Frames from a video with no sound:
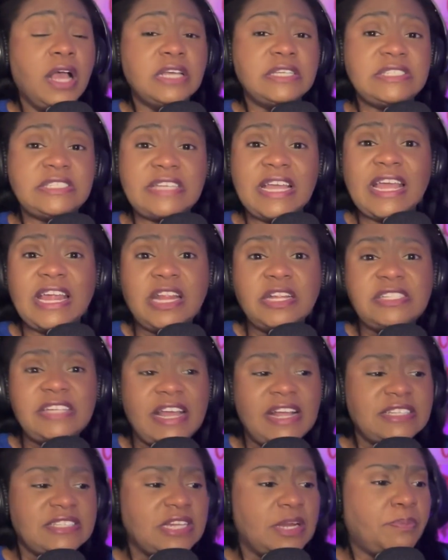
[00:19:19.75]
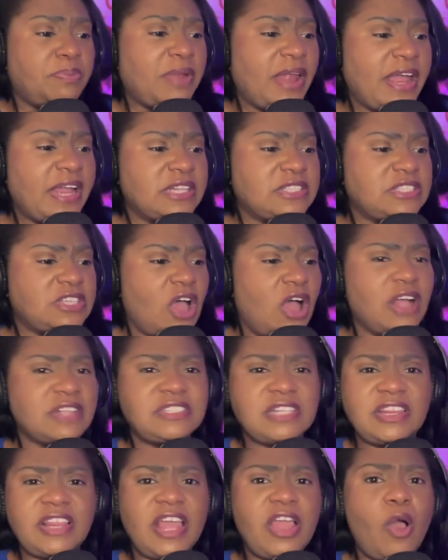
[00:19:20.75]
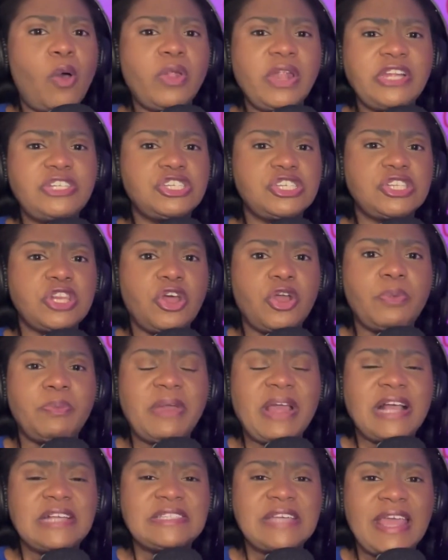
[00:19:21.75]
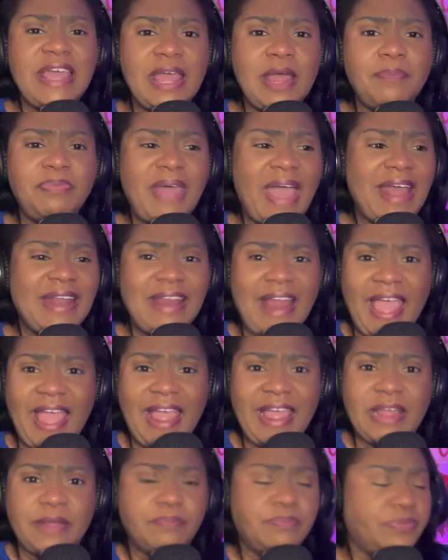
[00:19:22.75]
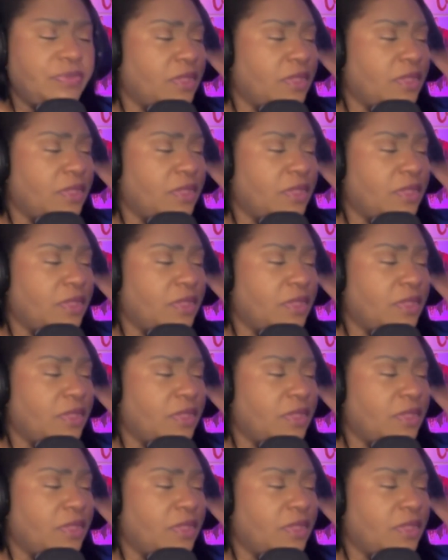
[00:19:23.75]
singing and dancing and playing songs that they only just learned because of him that night.